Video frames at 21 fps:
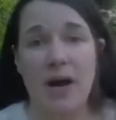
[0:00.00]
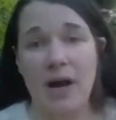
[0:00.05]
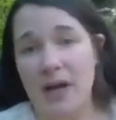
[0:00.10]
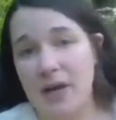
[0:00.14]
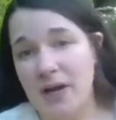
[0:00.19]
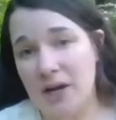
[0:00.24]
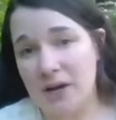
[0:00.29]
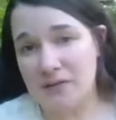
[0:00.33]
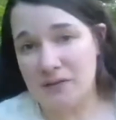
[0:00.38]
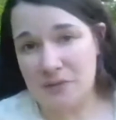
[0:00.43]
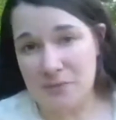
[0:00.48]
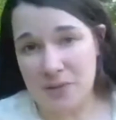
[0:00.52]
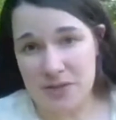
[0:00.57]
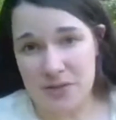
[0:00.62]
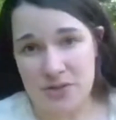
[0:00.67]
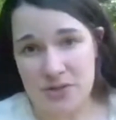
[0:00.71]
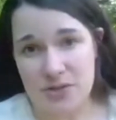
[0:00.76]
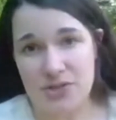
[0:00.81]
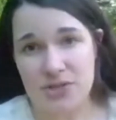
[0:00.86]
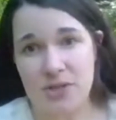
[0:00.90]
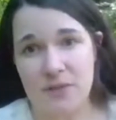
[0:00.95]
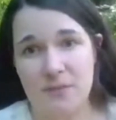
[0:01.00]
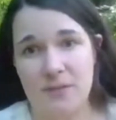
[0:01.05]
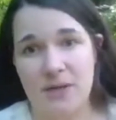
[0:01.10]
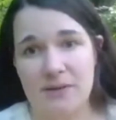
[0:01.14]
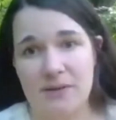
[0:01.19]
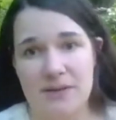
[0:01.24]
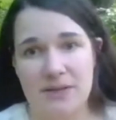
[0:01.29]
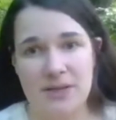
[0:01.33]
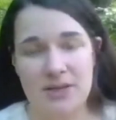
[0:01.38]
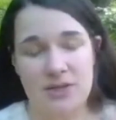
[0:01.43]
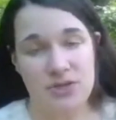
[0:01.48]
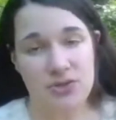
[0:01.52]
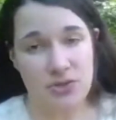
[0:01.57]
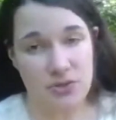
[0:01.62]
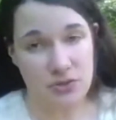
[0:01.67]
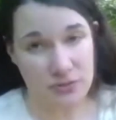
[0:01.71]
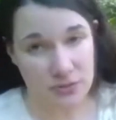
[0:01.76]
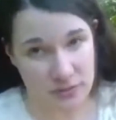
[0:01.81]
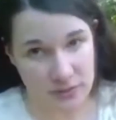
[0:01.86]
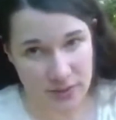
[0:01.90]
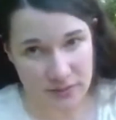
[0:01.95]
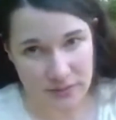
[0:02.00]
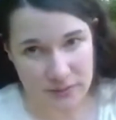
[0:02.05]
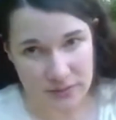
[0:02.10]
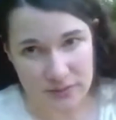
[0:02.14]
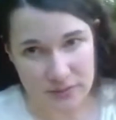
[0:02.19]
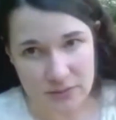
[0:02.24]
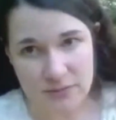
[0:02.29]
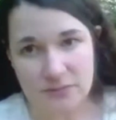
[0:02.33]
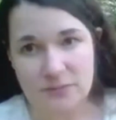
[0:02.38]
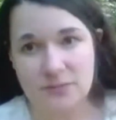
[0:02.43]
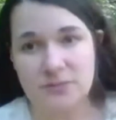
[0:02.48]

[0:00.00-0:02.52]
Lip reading: I offer mentorship at the internal level.